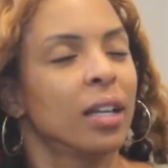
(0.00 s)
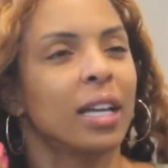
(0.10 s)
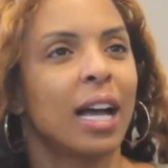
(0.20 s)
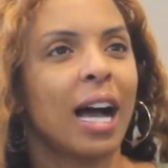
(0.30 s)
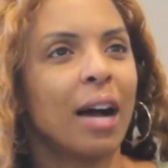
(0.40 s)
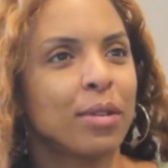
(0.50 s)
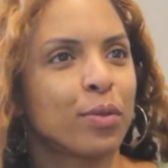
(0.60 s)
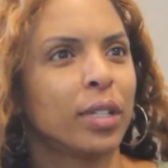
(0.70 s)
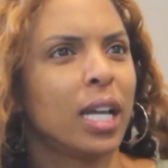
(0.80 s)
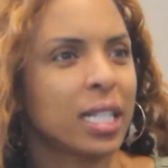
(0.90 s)
Yeah, I was
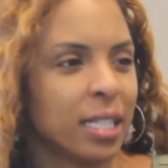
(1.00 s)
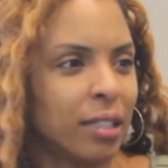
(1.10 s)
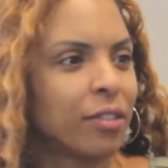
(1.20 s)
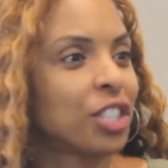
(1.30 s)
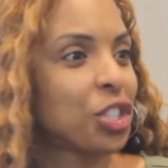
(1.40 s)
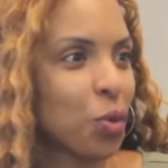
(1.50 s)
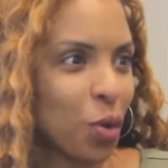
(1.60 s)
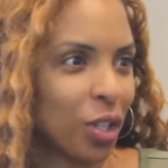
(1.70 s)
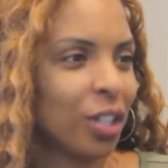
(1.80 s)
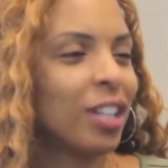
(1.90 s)
reluctant for
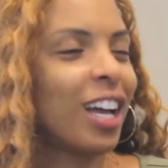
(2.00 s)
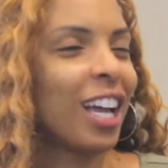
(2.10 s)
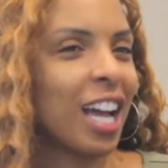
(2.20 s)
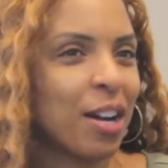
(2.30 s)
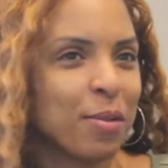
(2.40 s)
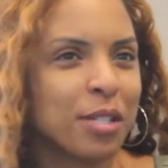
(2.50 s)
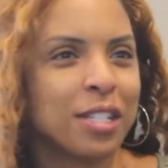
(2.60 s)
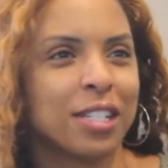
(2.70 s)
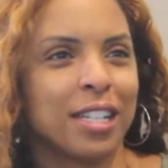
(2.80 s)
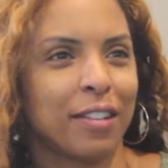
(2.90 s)
sure. I
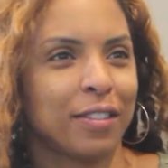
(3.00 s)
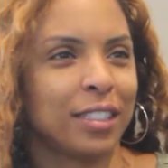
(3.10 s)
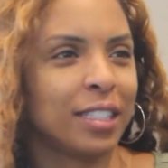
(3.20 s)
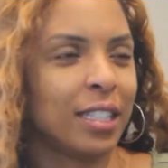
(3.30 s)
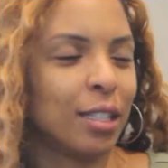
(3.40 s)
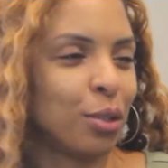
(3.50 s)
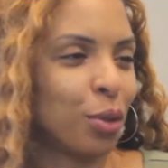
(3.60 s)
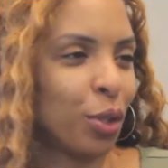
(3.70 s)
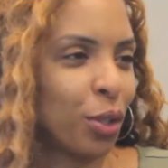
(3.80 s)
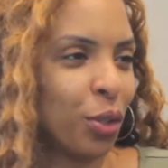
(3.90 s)
was definitely the little
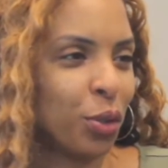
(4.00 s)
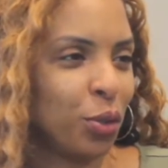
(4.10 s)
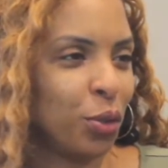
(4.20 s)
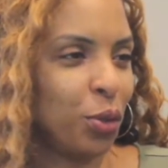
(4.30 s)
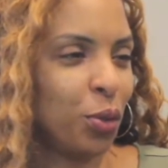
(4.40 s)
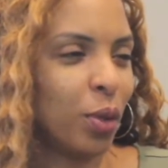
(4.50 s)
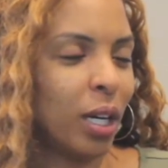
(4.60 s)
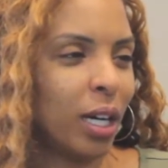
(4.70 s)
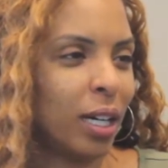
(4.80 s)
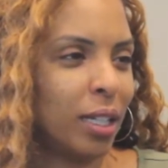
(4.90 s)
girl who
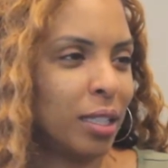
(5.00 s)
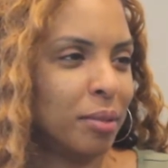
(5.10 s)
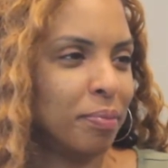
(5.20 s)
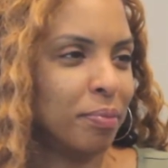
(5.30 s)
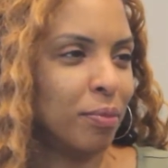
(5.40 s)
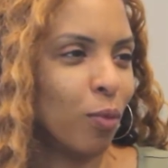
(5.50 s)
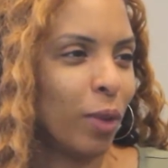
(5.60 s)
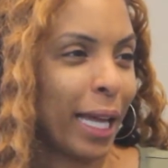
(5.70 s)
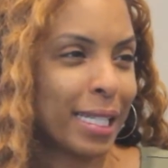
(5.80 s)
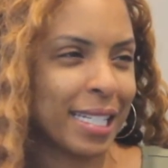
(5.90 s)

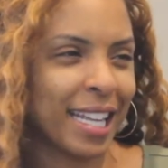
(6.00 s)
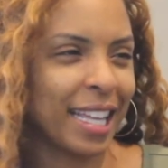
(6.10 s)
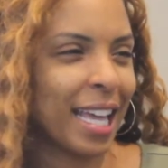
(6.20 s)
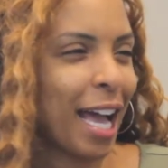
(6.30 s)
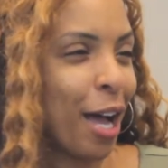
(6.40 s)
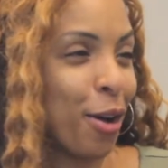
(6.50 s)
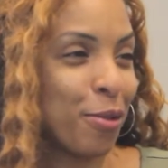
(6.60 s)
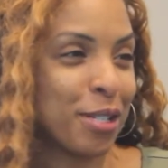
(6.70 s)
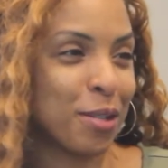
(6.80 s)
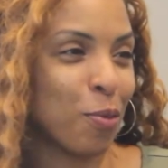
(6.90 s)
liked to stay in the
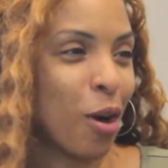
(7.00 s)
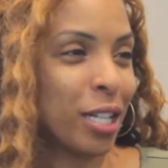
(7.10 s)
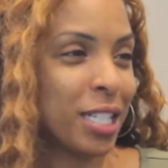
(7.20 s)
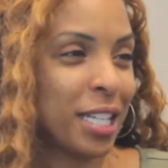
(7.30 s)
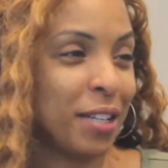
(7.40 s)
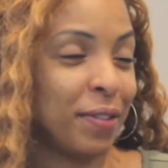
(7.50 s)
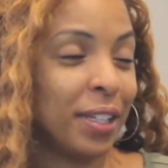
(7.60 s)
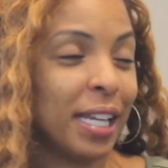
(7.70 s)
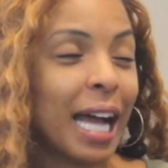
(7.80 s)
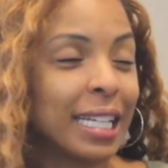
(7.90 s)
house and watch
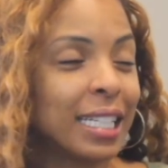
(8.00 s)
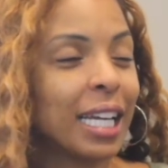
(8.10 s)
TV. I did